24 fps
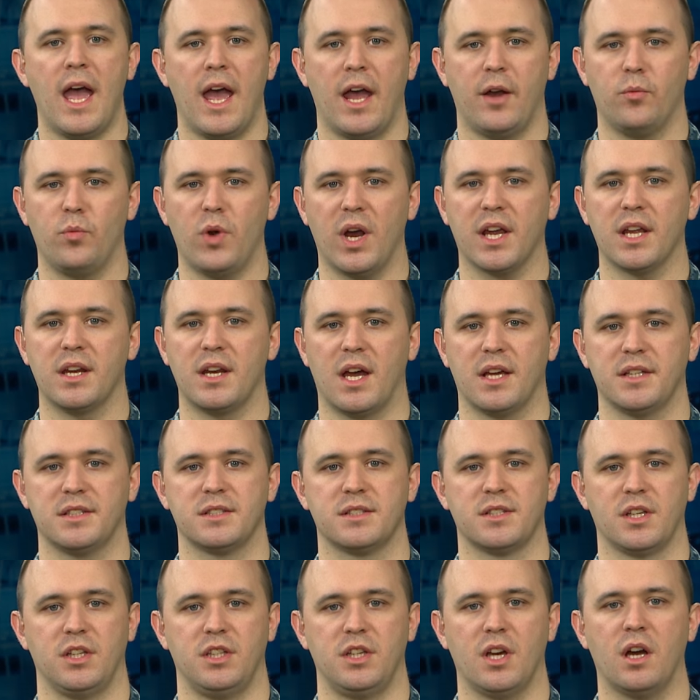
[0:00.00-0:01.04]
and recognizes
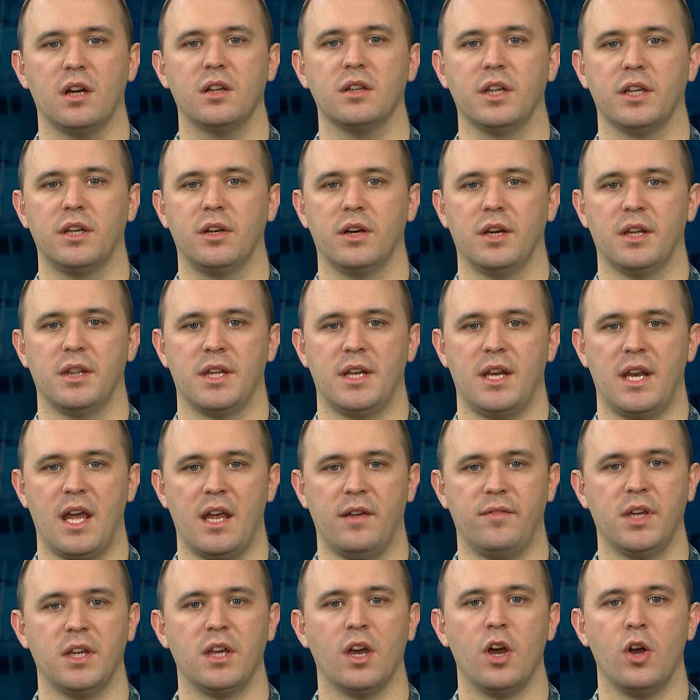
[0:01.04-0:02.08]
a young leader in the
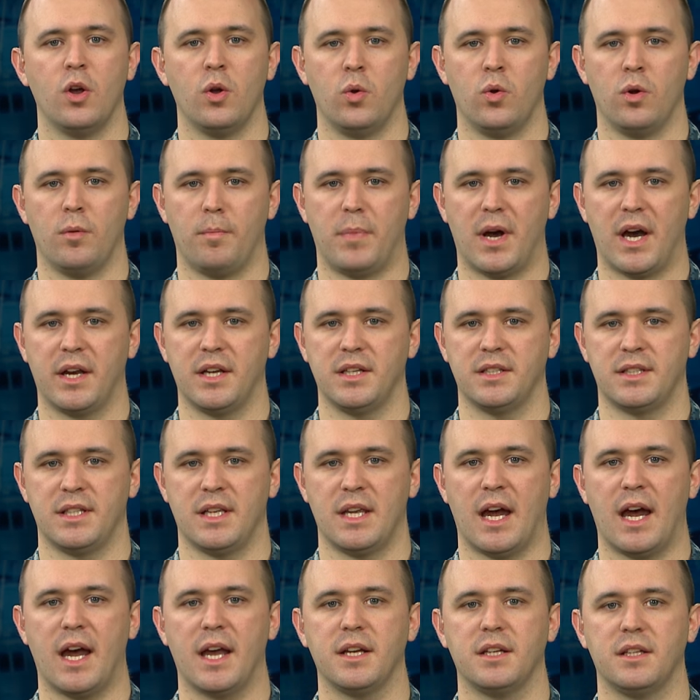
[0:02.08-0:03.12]
Navy who embodies the
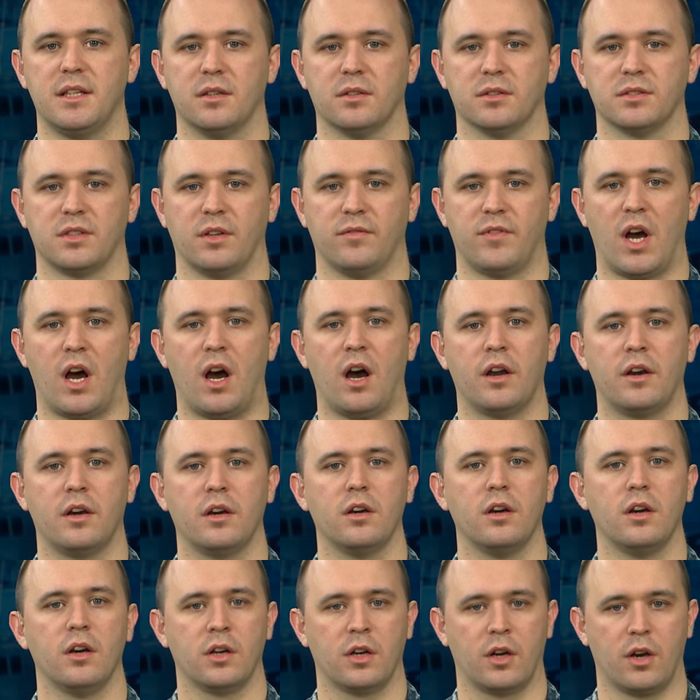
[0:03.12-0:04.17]
ideals of honor,
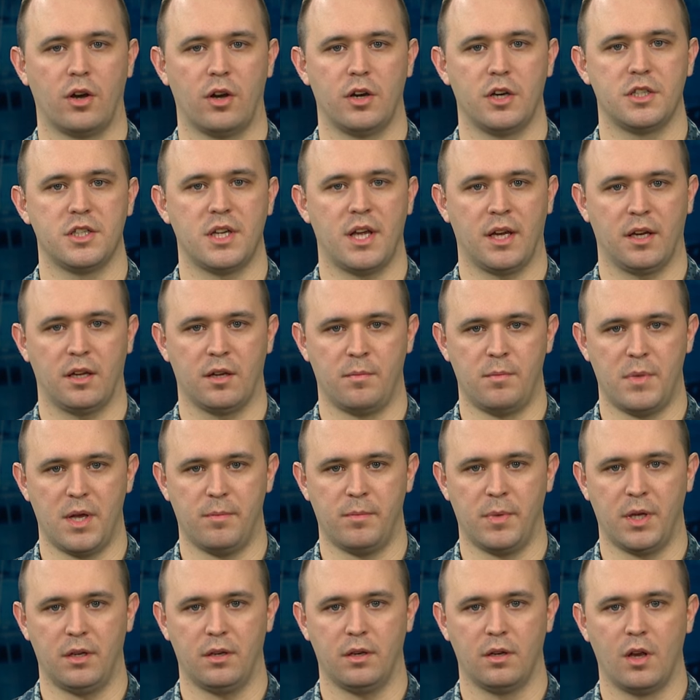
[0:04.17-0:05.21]
courage, and
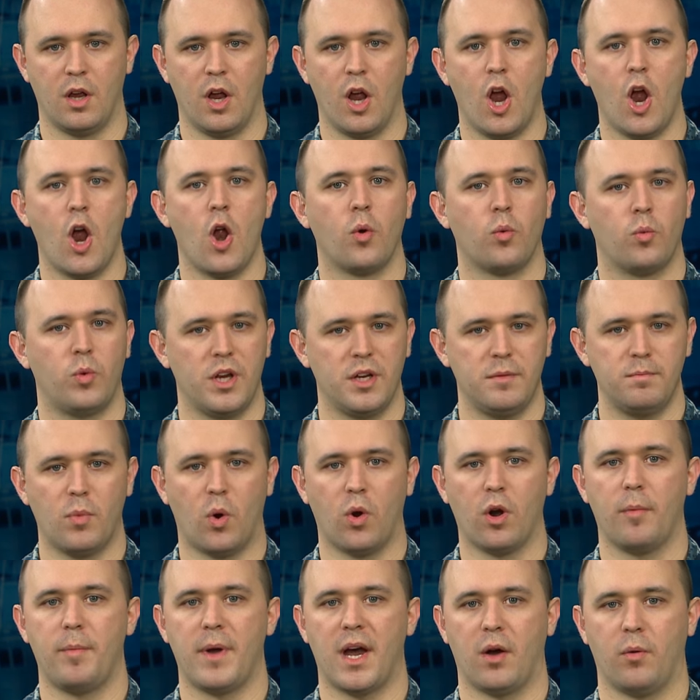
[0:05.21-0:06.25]
commitment. Read
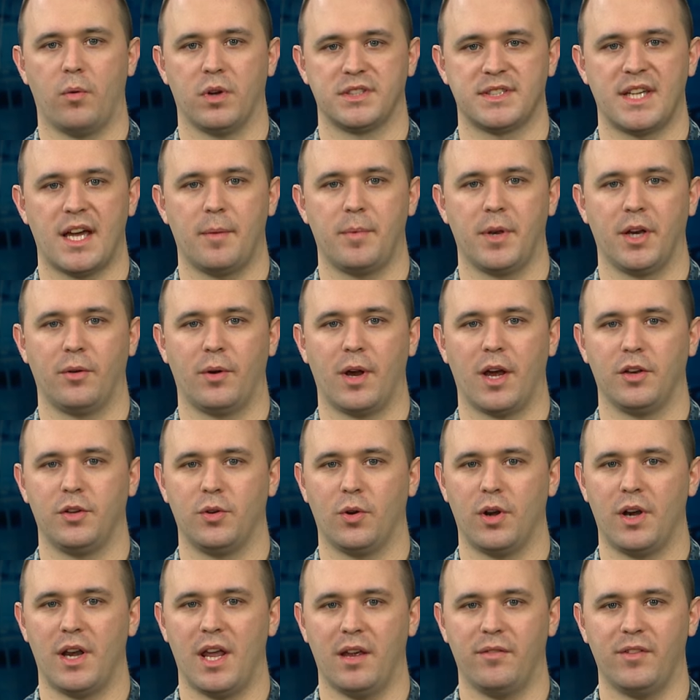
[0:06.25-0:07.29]
more about what's happening around
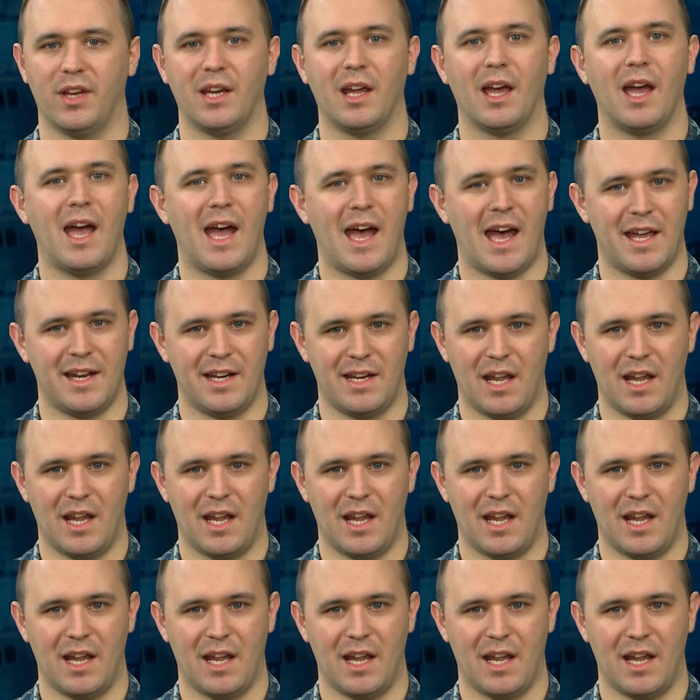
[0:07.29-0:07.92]
your Navy at